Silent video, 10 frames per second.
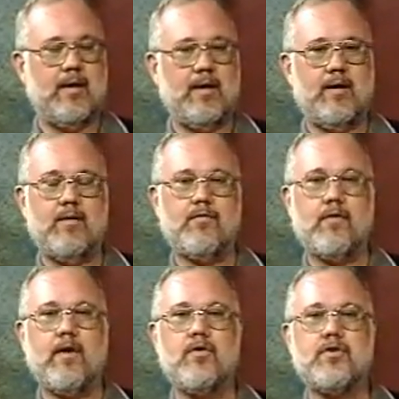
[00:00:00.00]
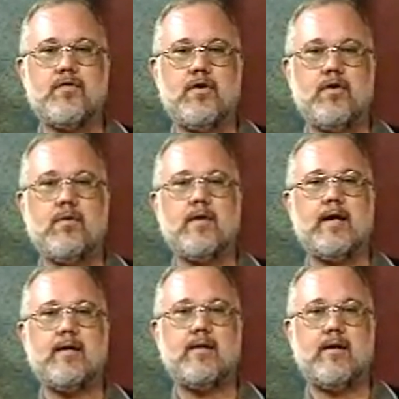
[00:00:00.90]
For those of
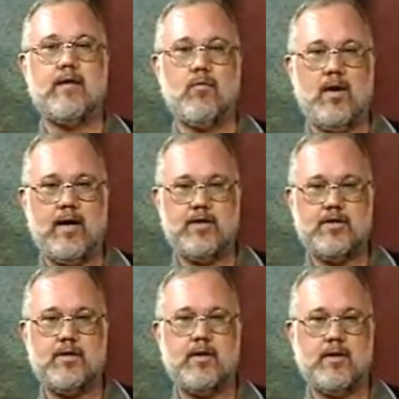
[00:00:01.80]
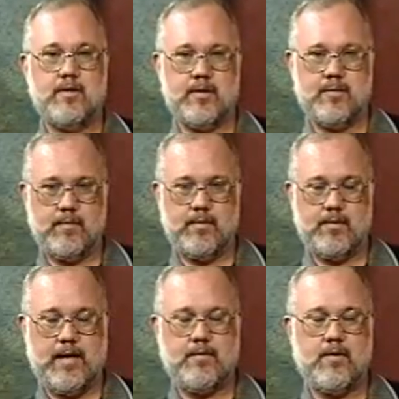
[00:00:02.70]
you that have watched
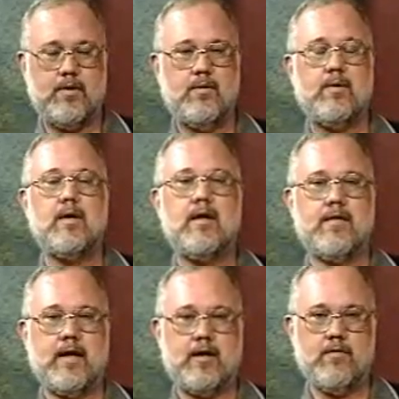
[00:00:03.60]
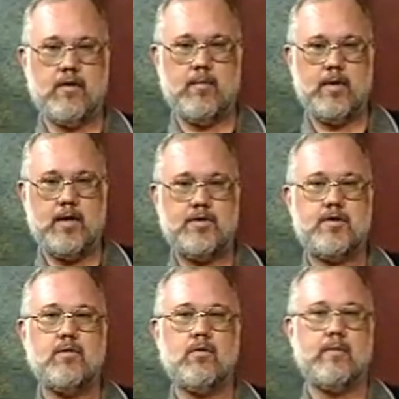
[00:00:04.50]
this afternoon, thank you very
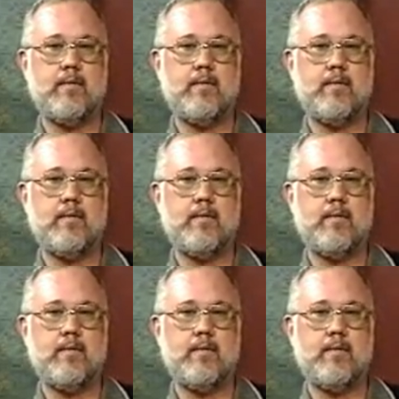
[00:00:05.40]
much.